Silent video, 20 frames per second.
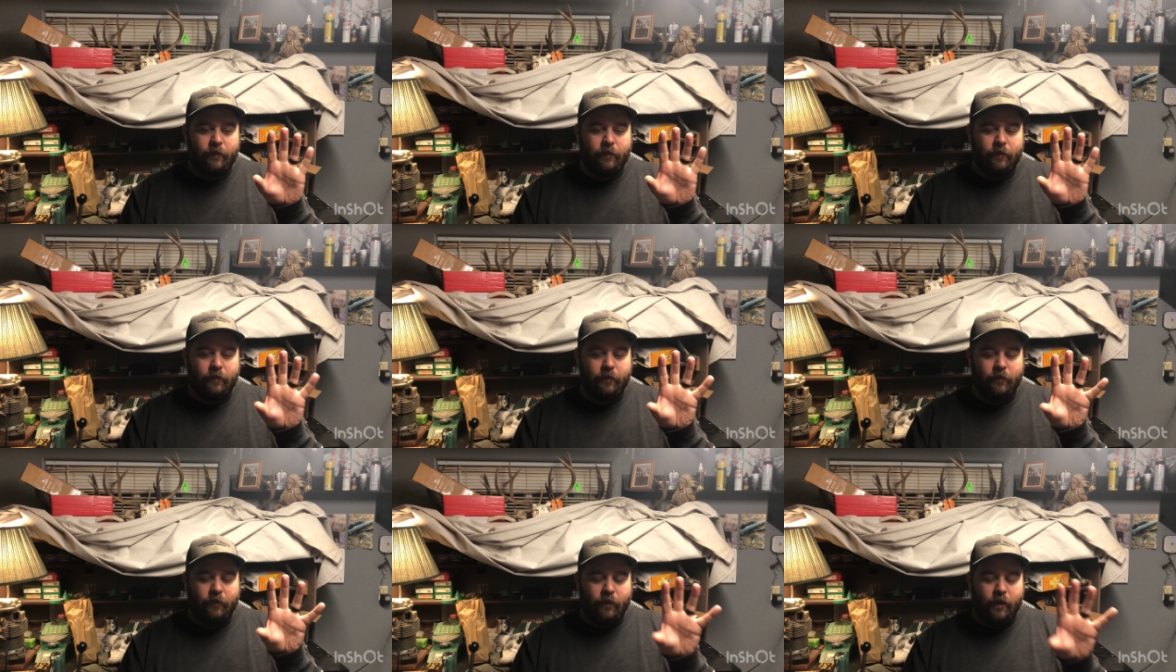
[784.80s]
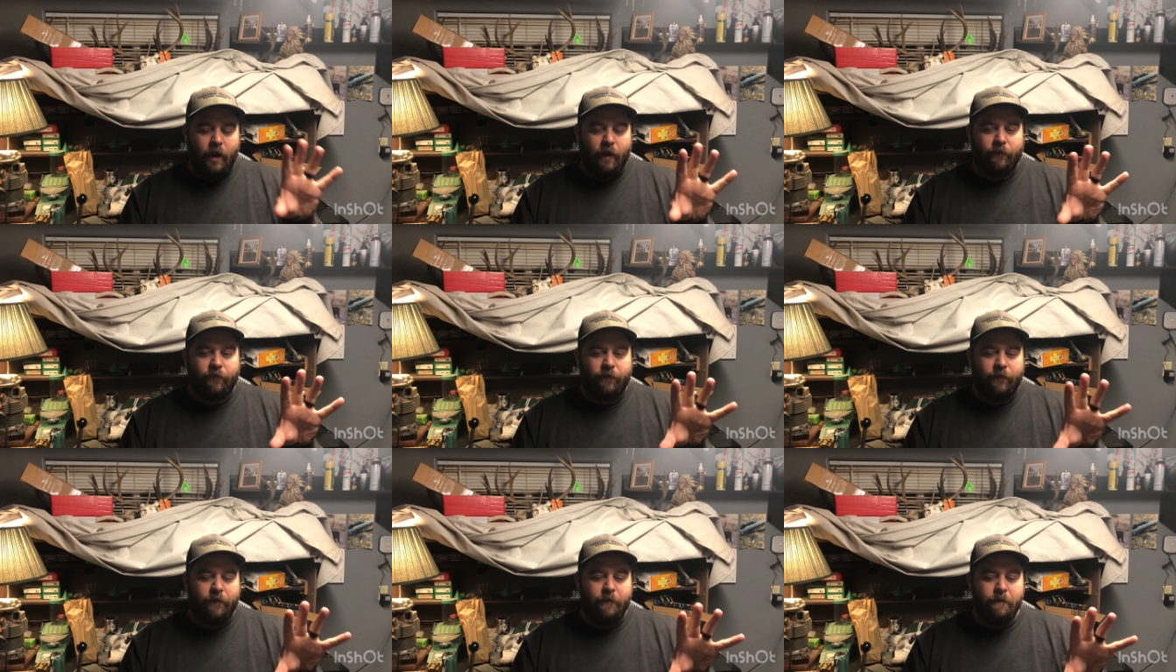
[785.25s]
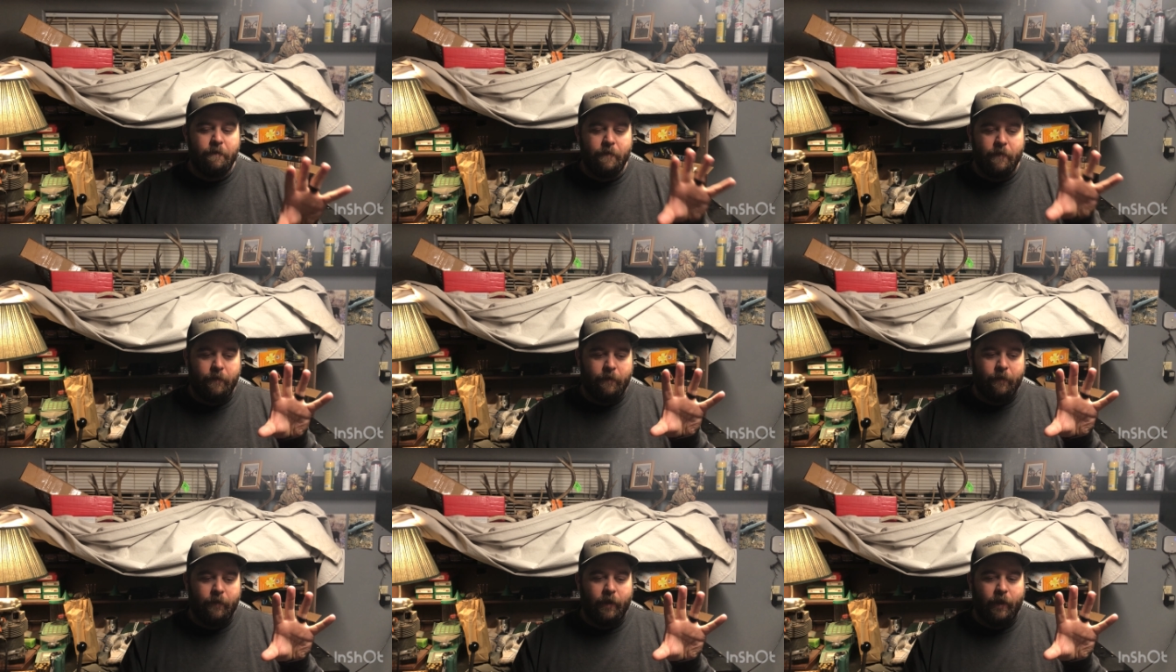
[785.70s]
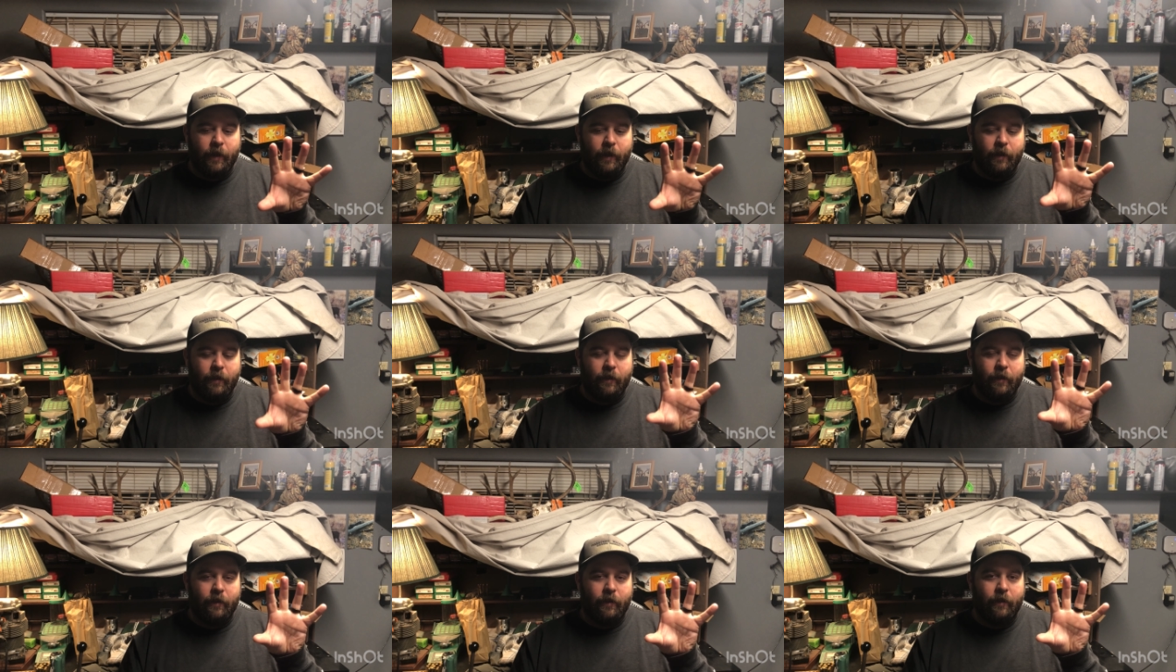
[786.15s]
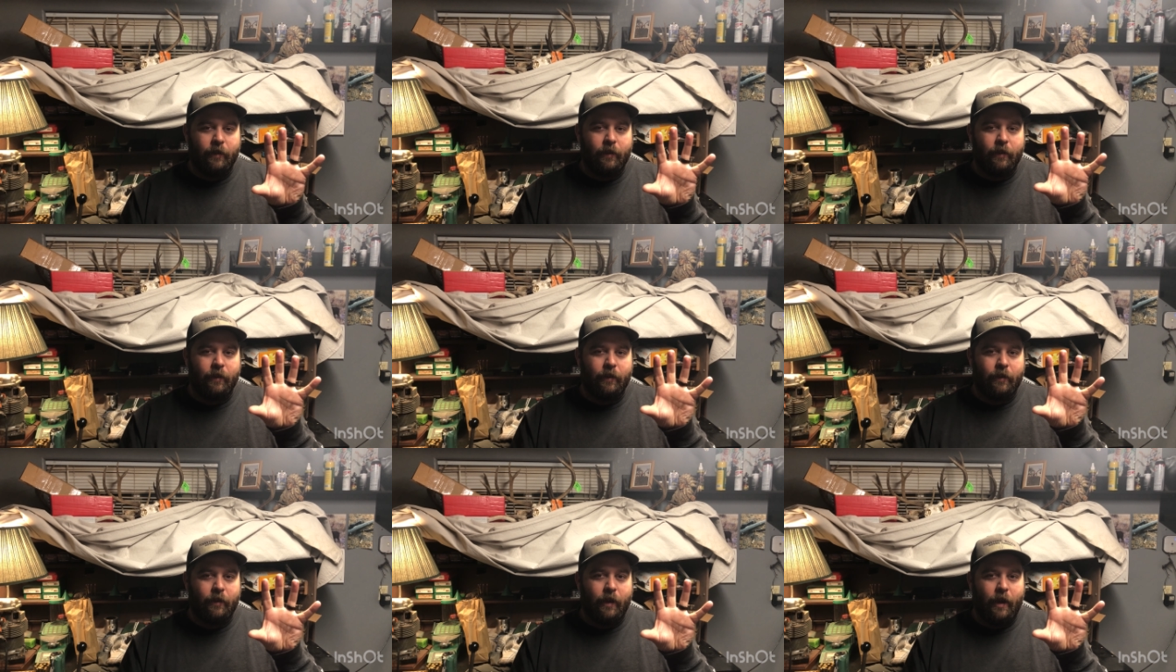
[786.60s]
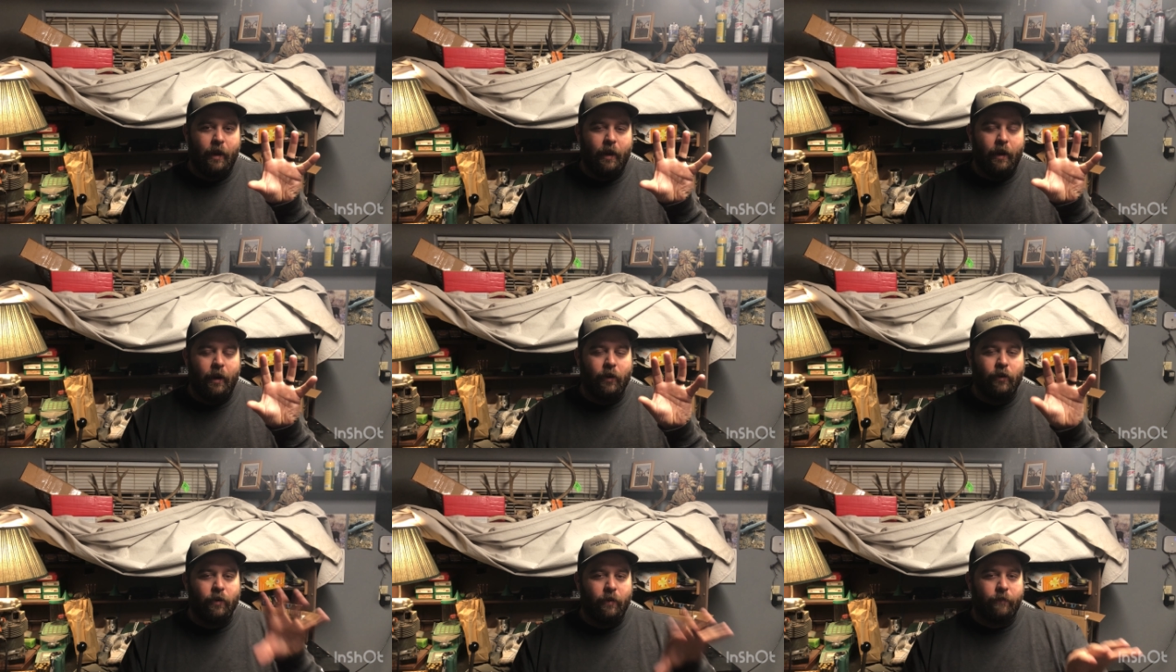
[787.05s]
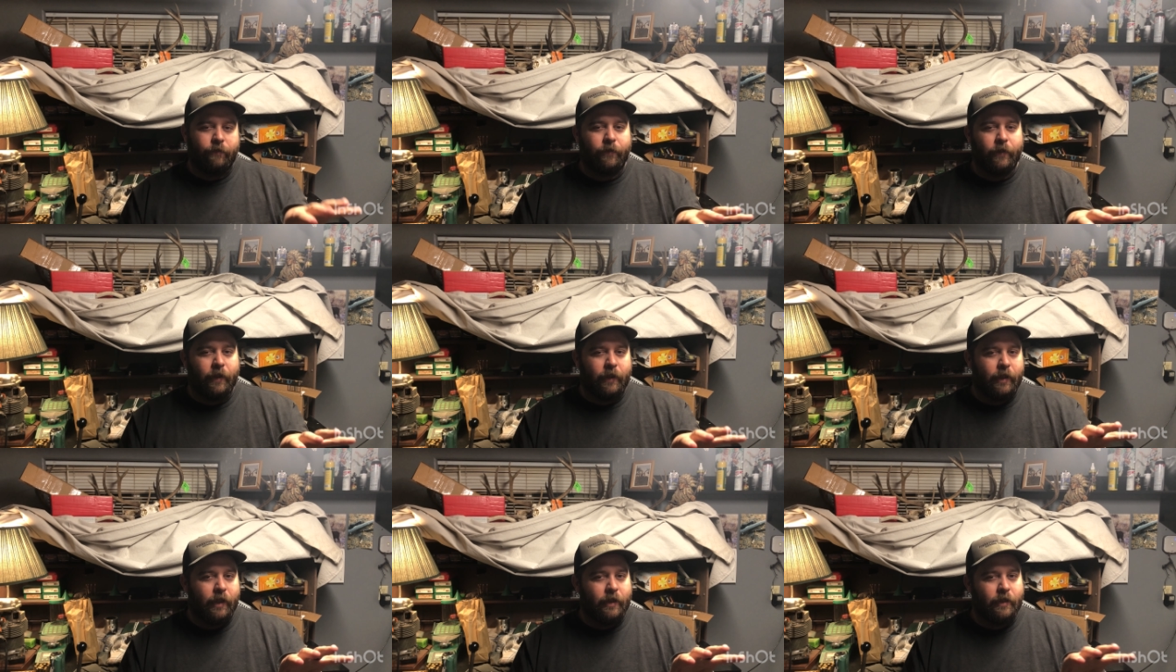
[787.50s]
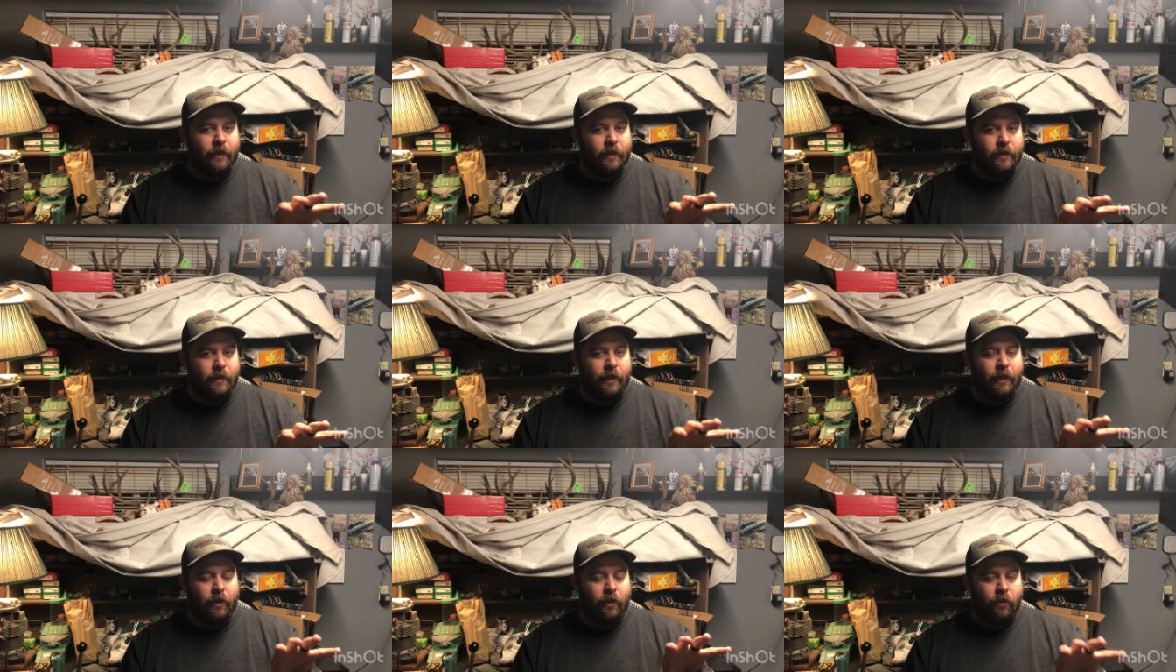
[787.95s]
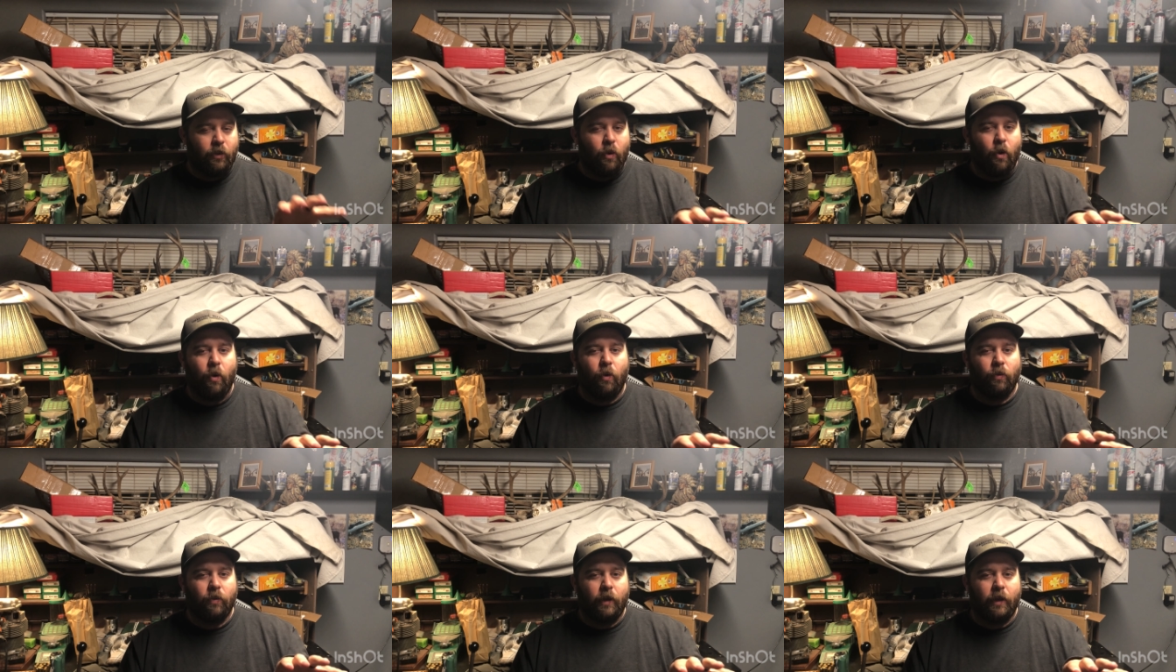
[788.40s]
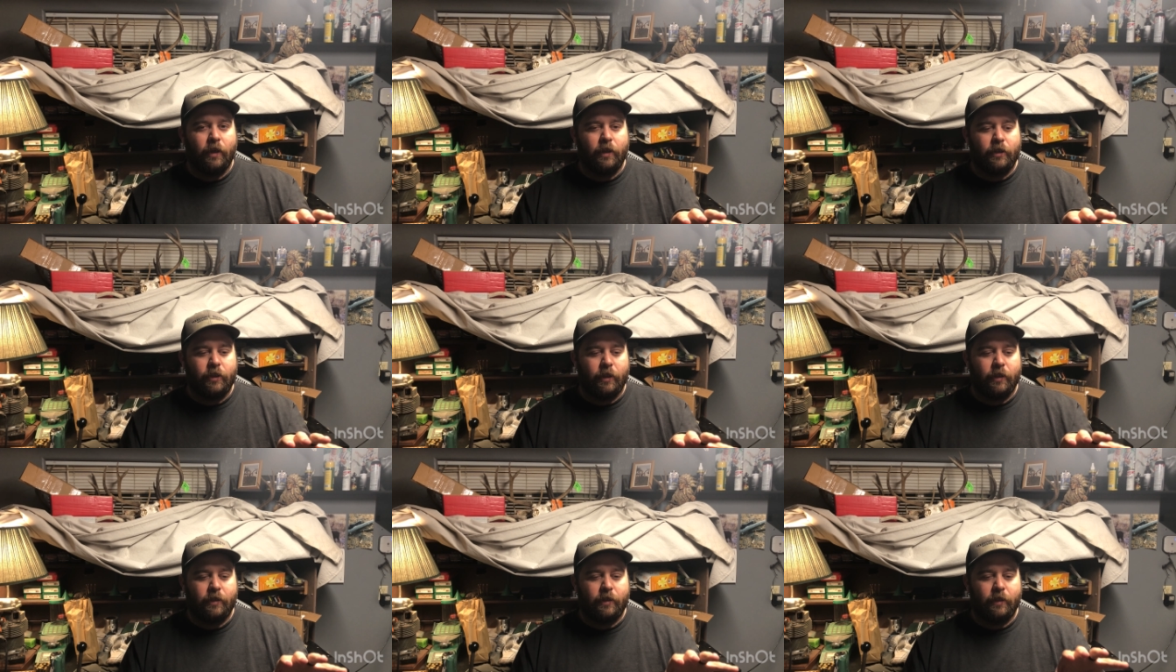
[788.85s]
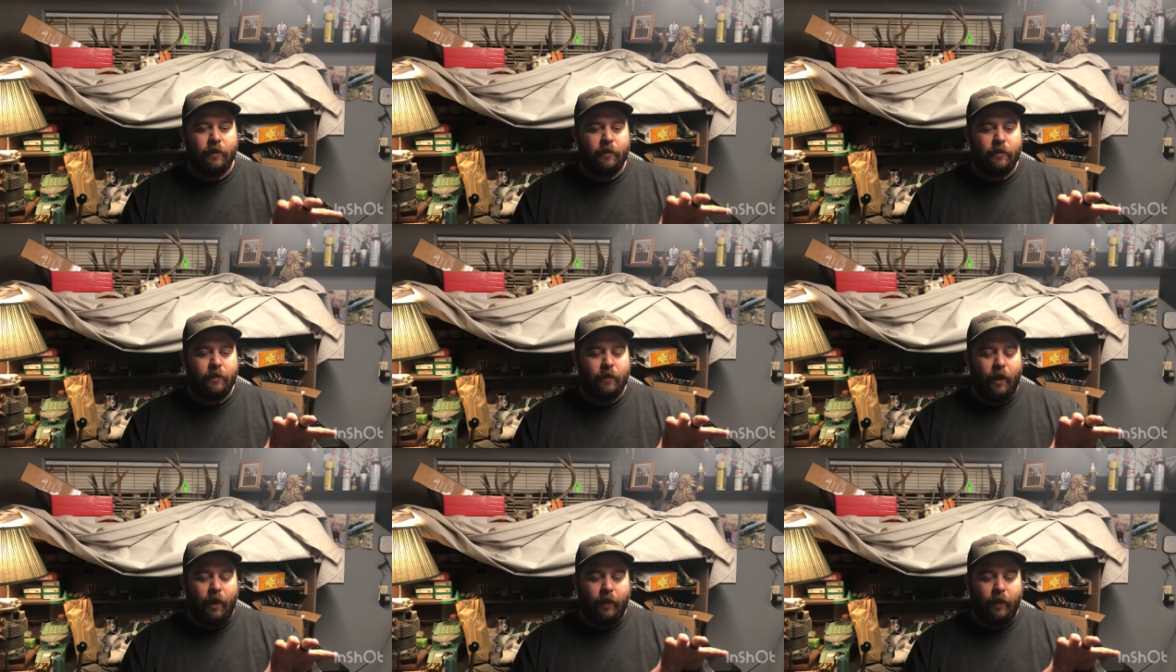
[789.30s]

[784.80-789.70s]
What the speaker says: not for me. I don't feel like that does it a whole lot of justice.